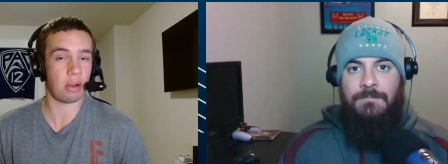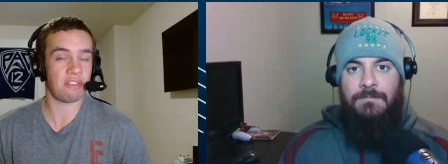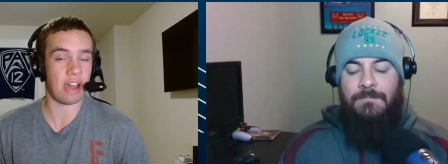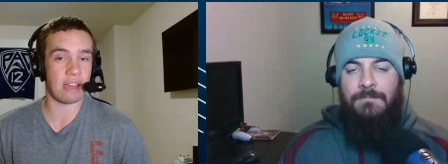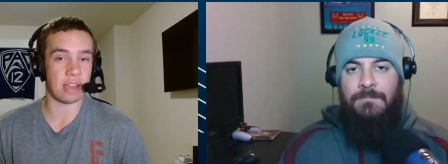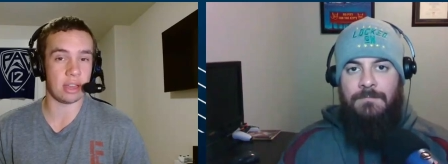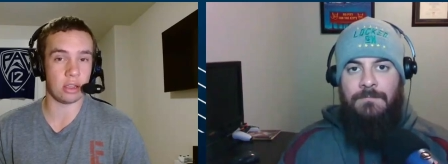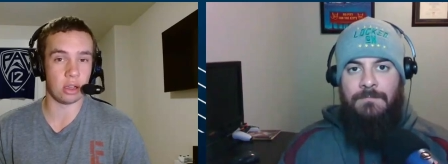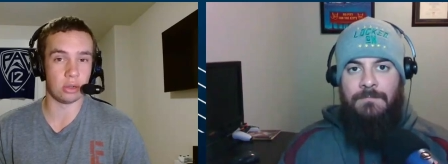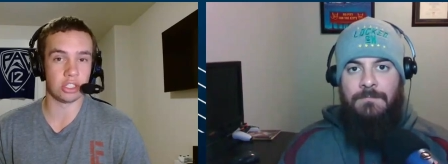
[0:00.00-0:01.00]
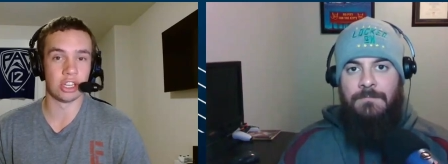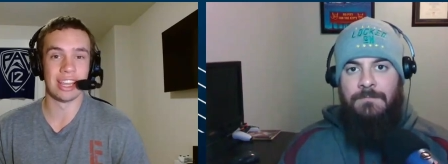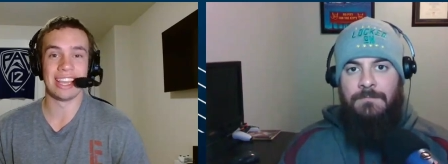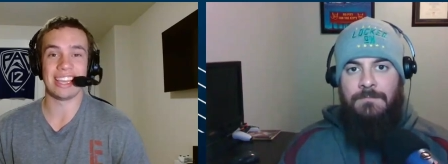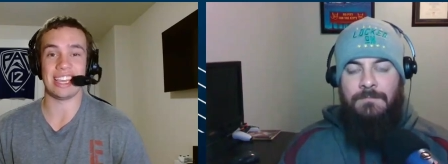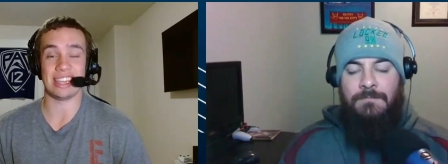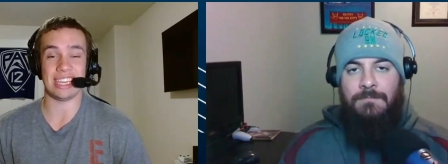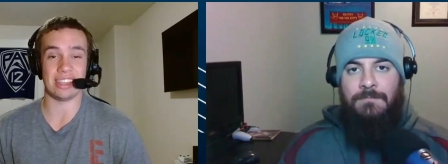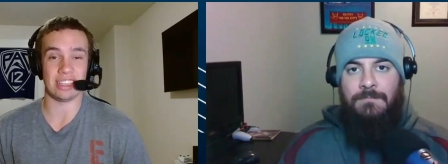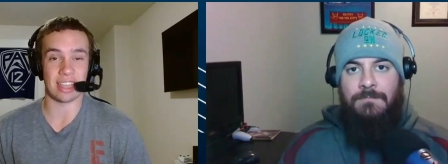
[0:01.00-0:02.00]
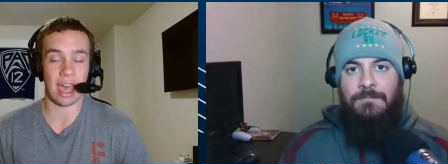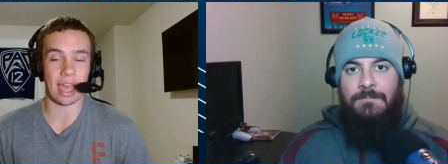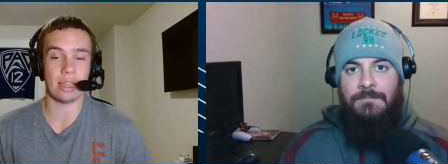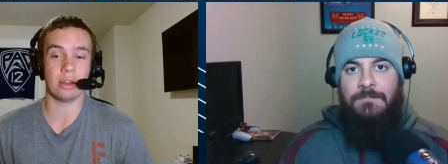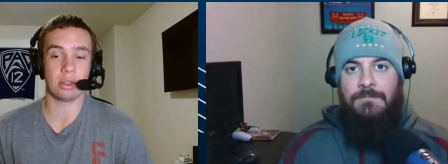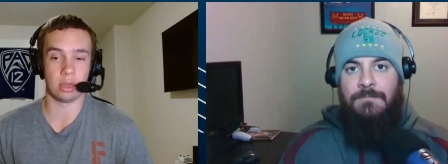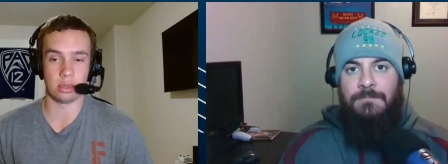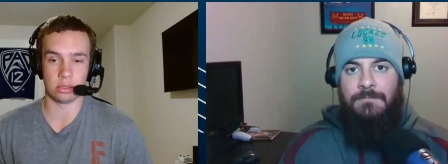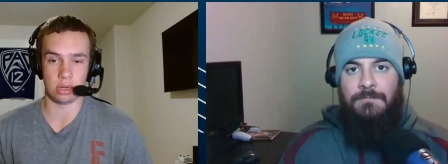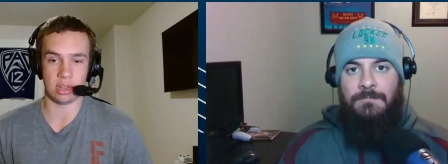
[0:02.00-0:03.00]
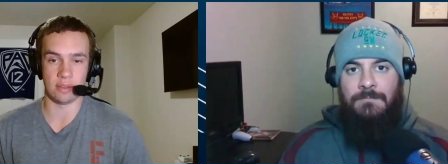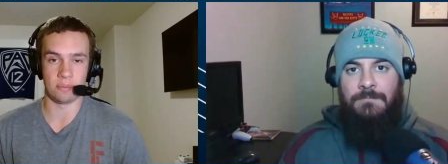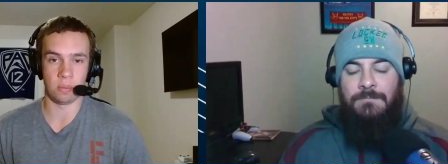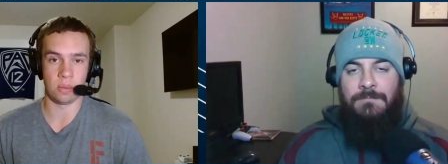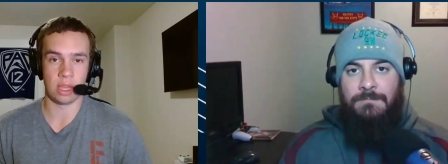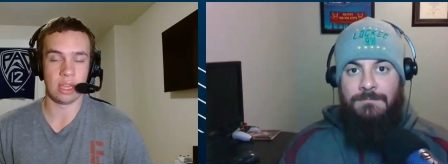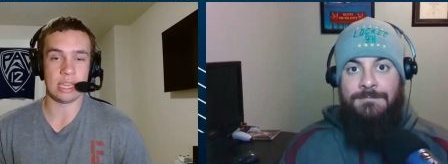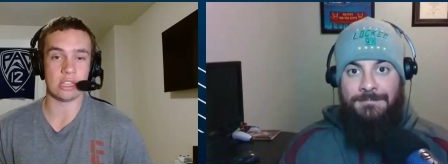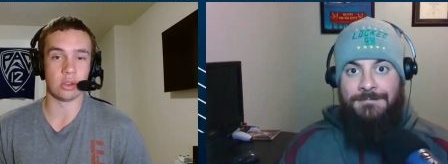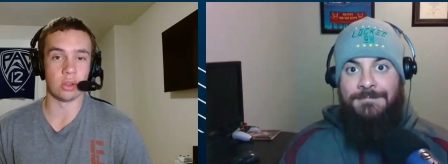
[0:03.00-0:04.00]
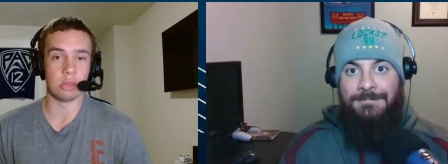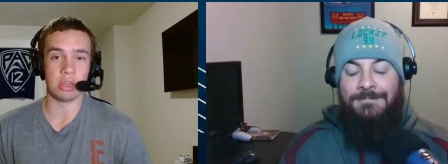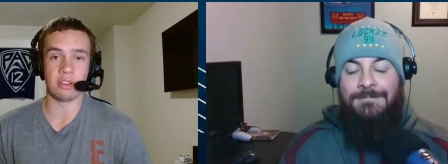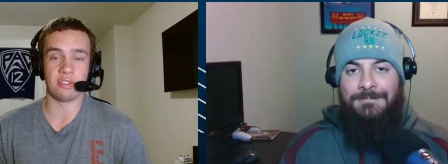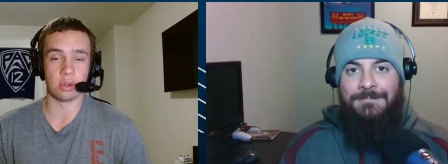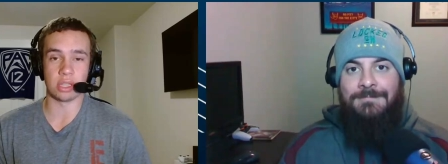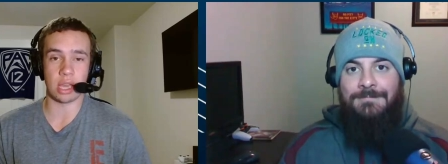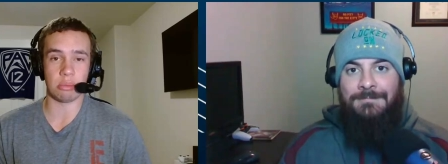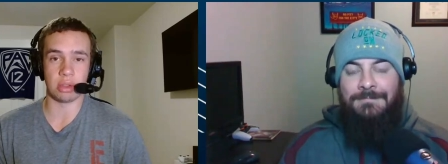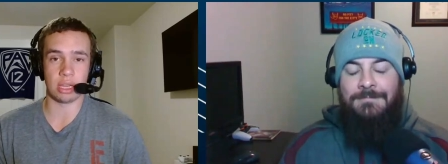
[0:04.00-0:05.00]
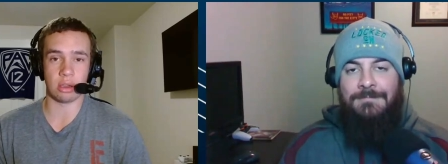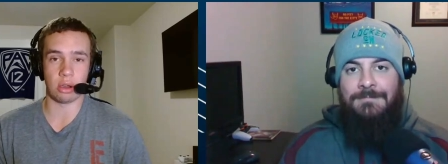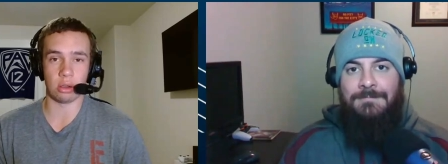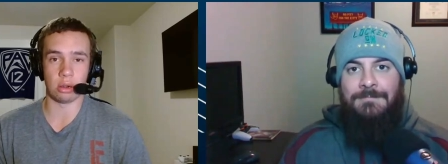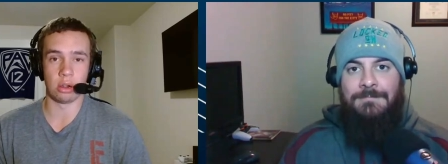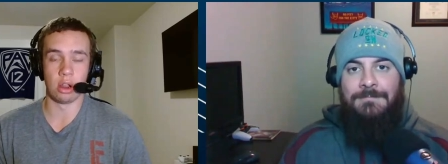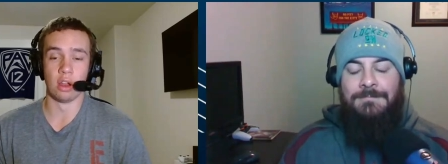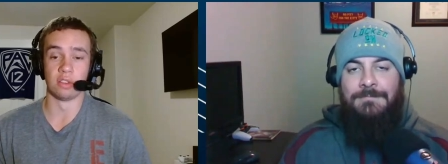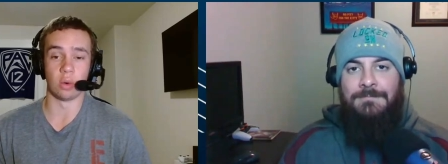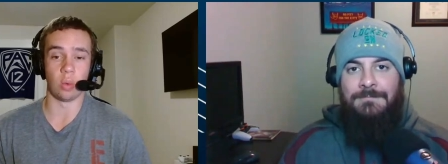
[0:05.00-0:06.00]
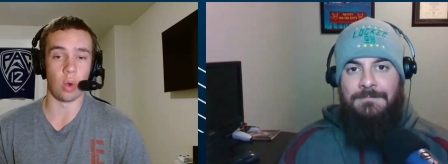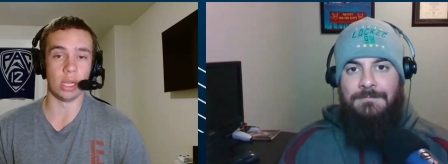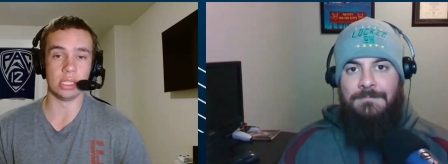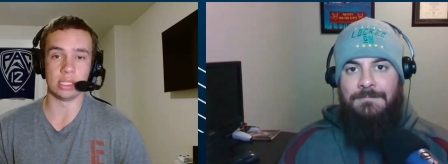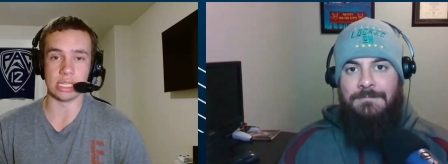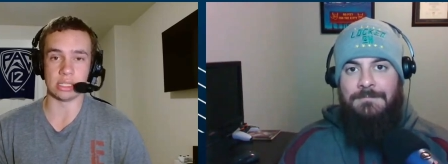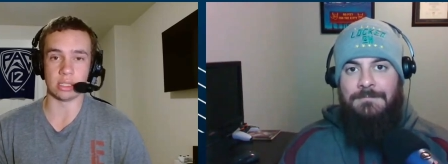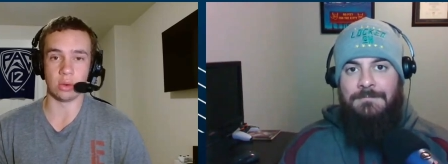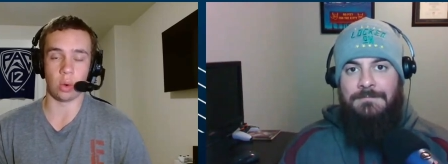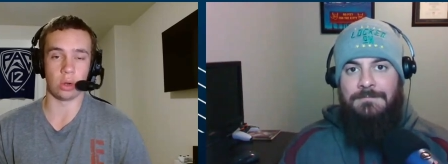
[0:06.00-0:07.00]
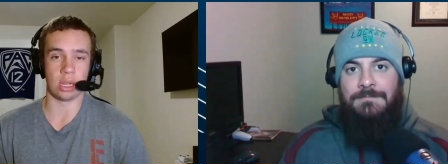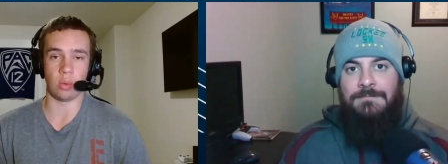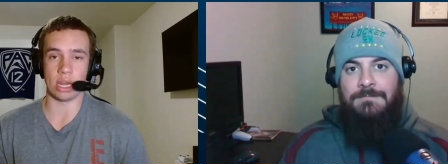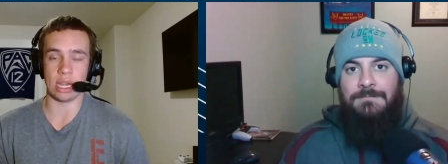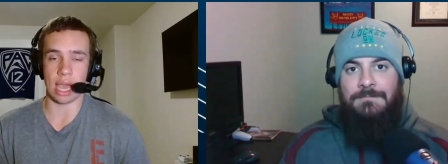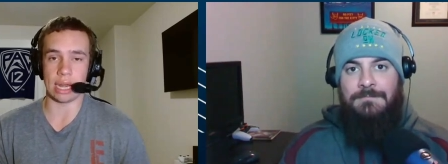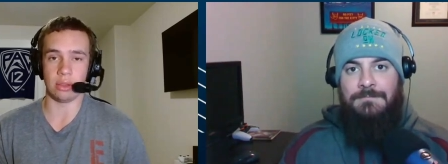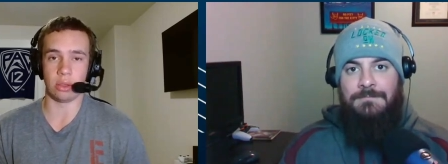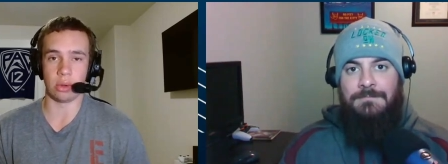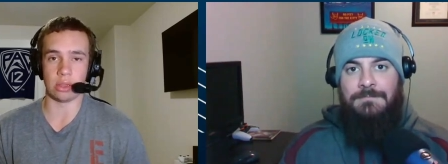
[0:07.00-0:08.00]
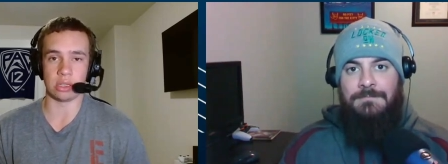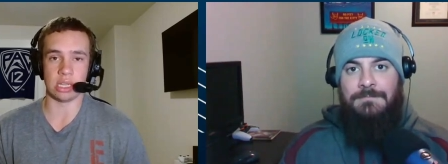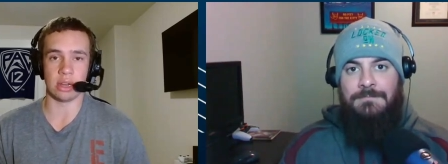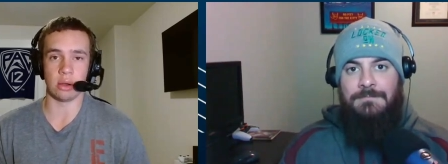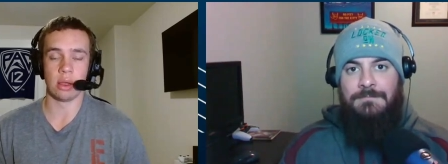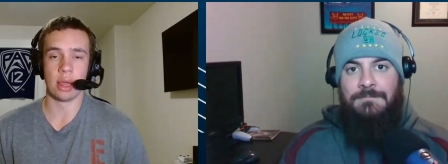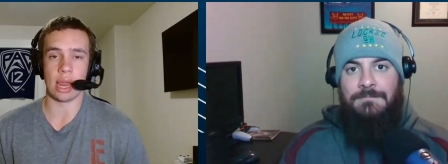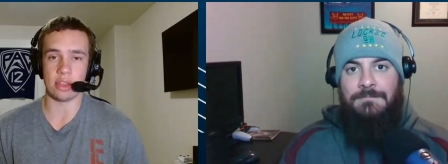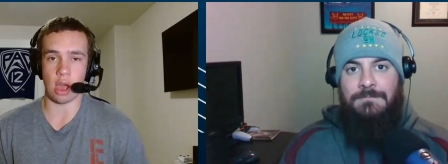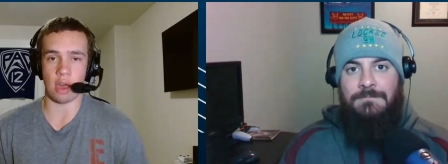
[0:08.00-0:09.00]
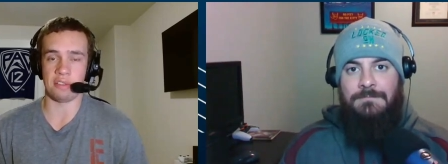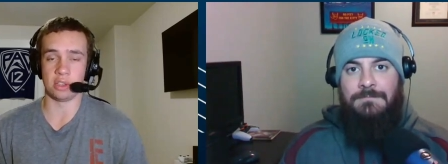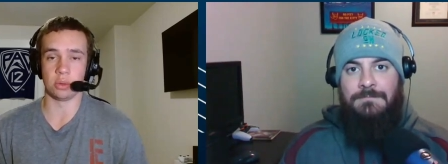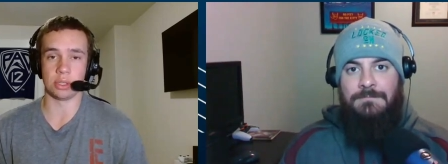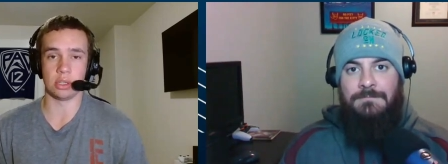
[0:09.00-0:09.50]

Speaker 1: Power Five head coach in the entire country. He's only been a full-time play caller for one season. Oregon went nine and three this year, and the offense